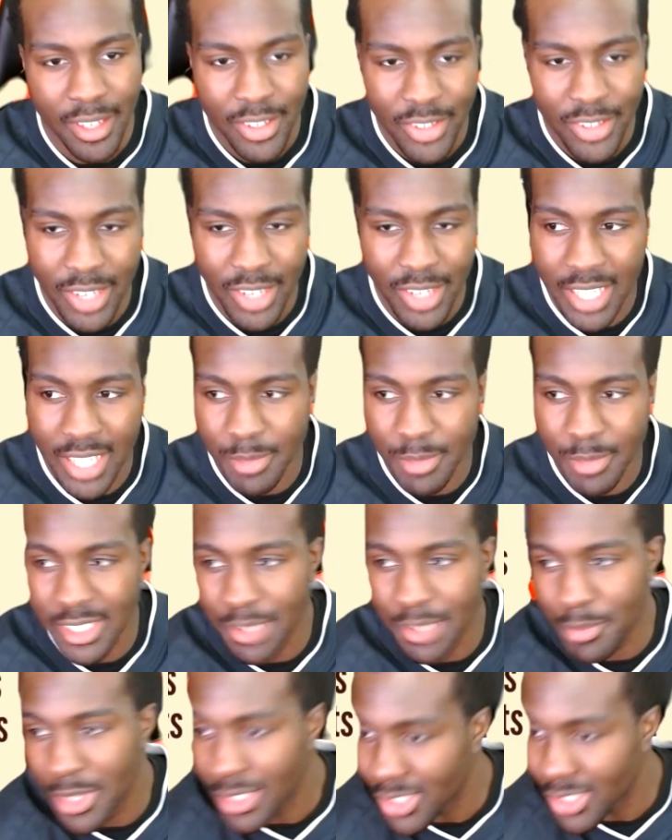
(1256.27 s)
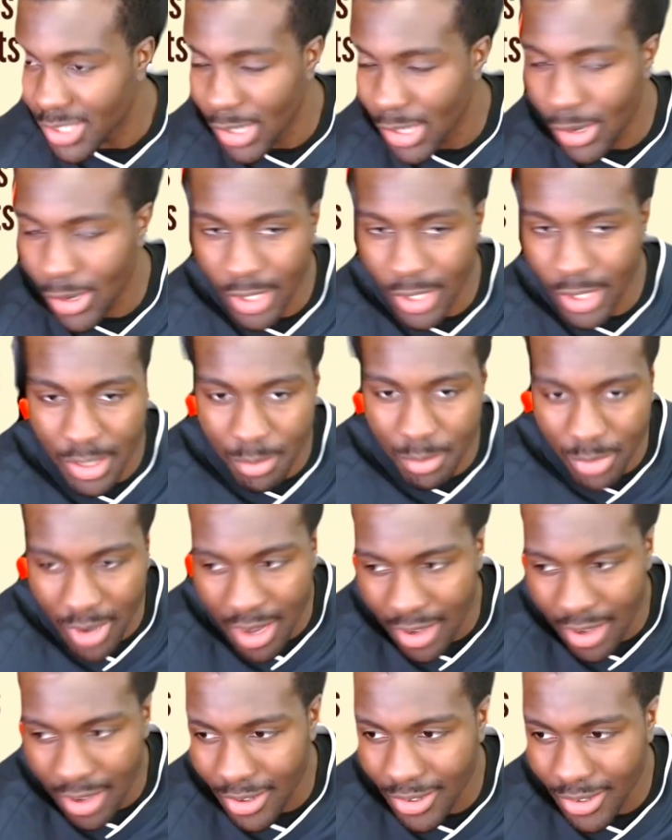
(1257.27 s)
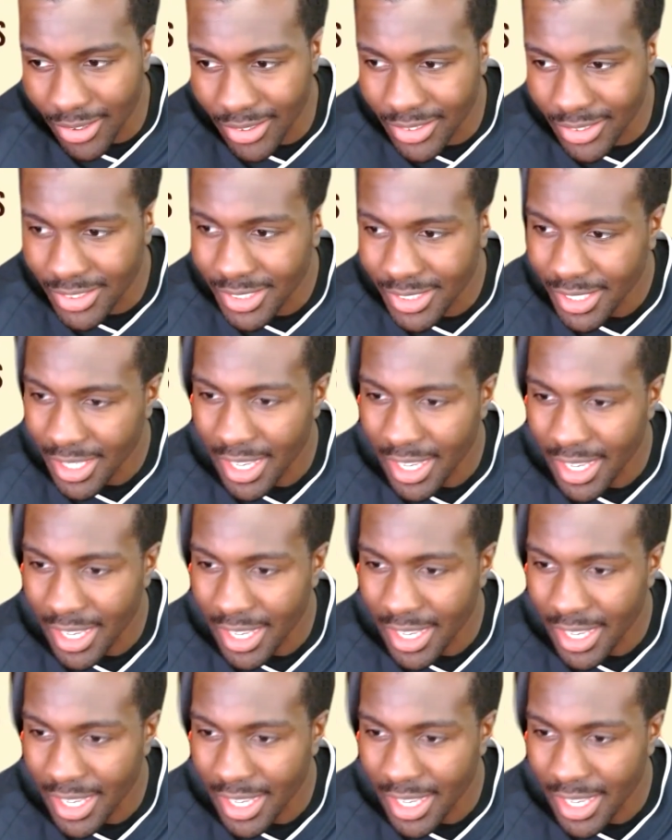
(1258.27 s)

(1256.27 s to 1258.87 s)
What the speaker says: You guys mentioned Minnesota, the Broncos.